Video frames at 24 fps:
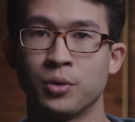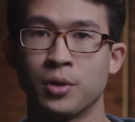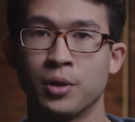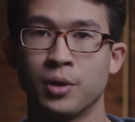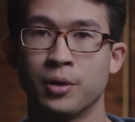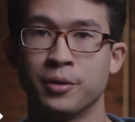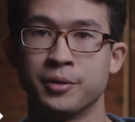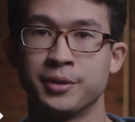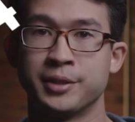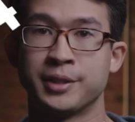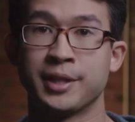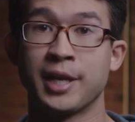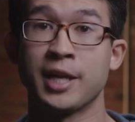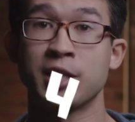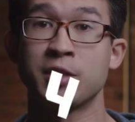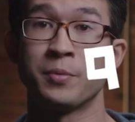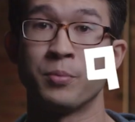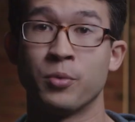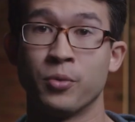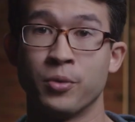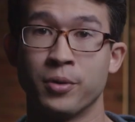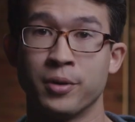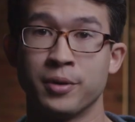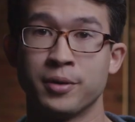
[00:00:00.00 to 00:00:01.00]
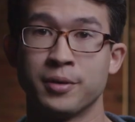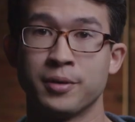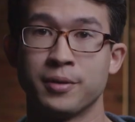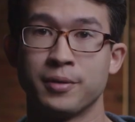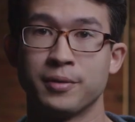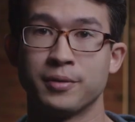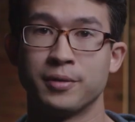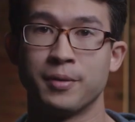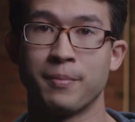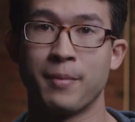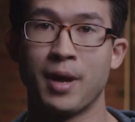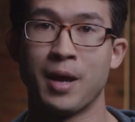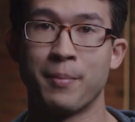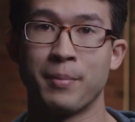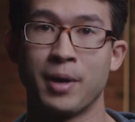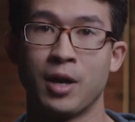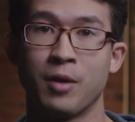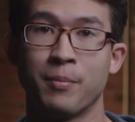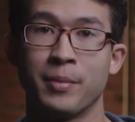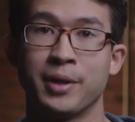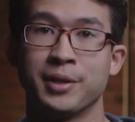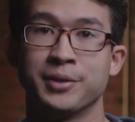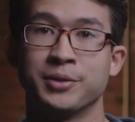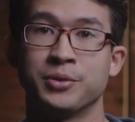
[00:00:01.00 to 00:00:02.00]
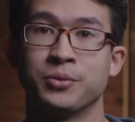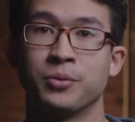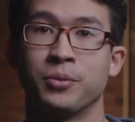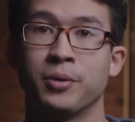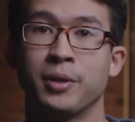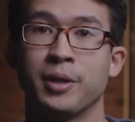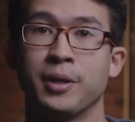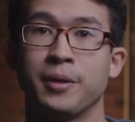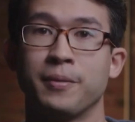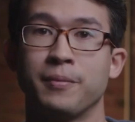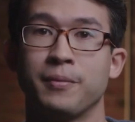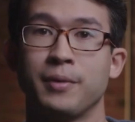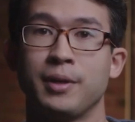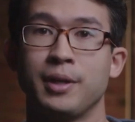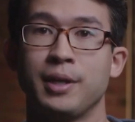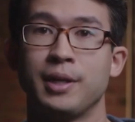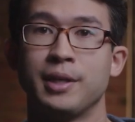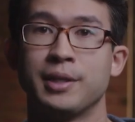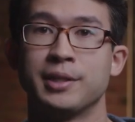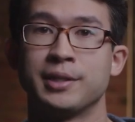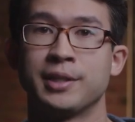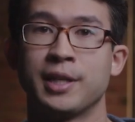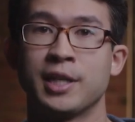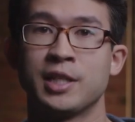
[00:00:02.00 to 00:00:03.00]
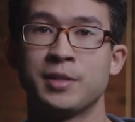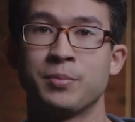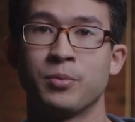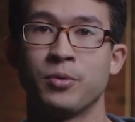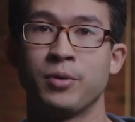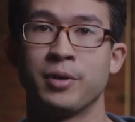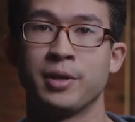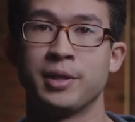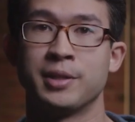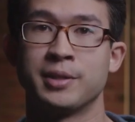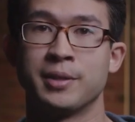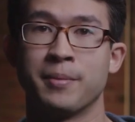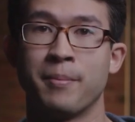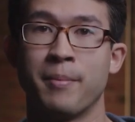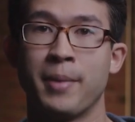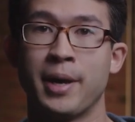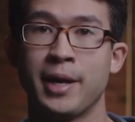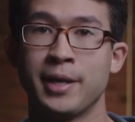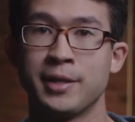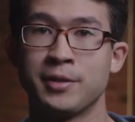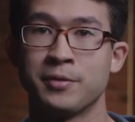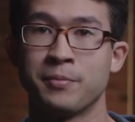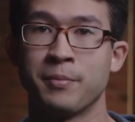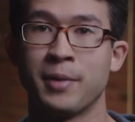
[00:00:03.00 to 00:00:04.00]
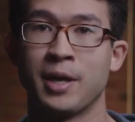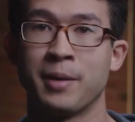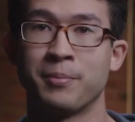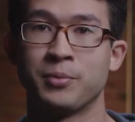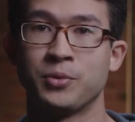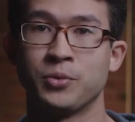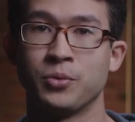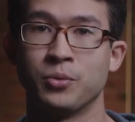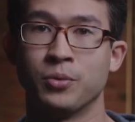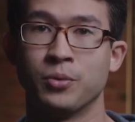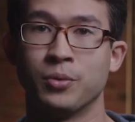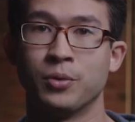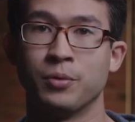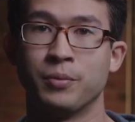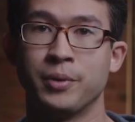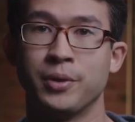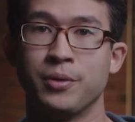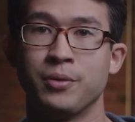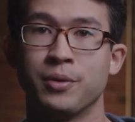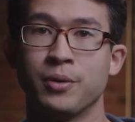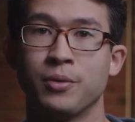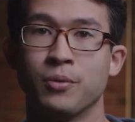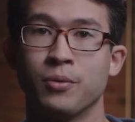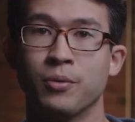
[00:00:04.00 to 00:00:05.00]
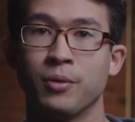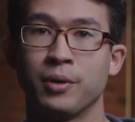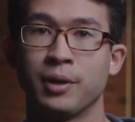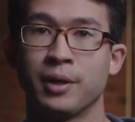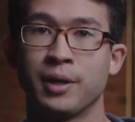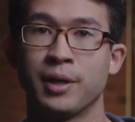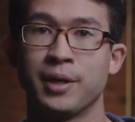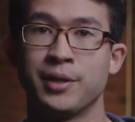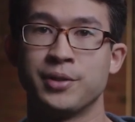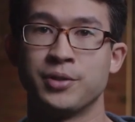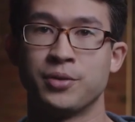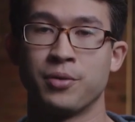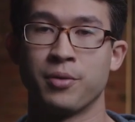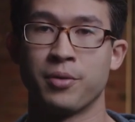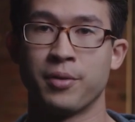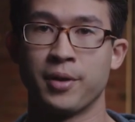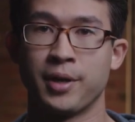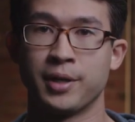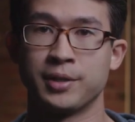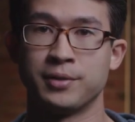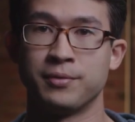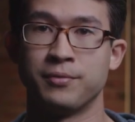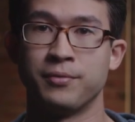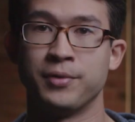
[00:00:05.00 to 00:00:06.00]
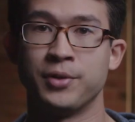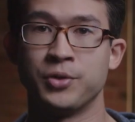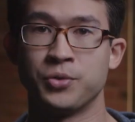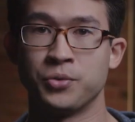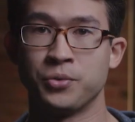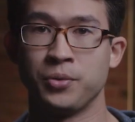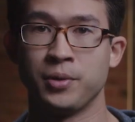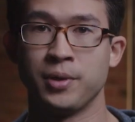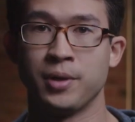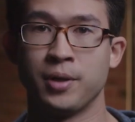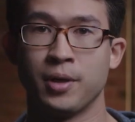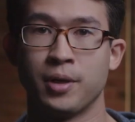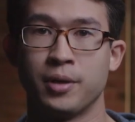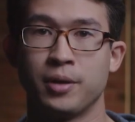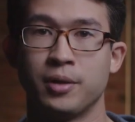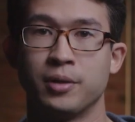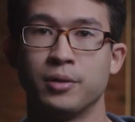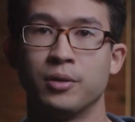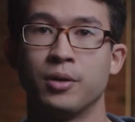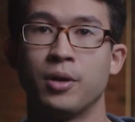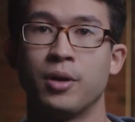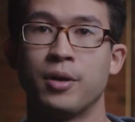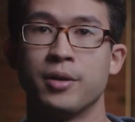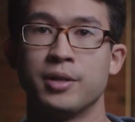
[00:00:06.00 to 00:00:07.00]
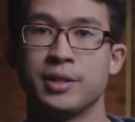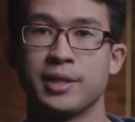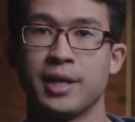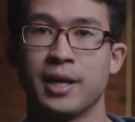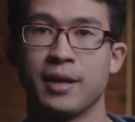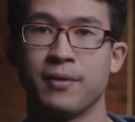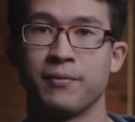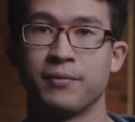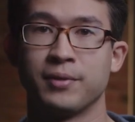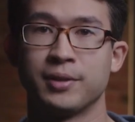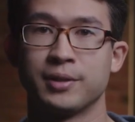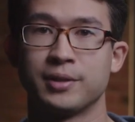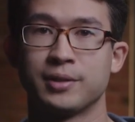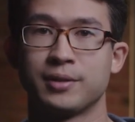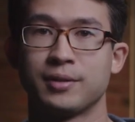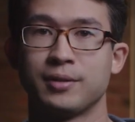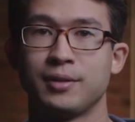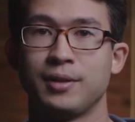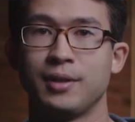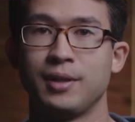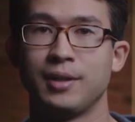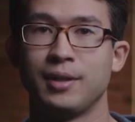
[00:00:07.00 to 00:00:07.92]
called Sketchboard to map out my story. Sketchboard is a mind map tool where you can organize your thoughts visually on a large canvas.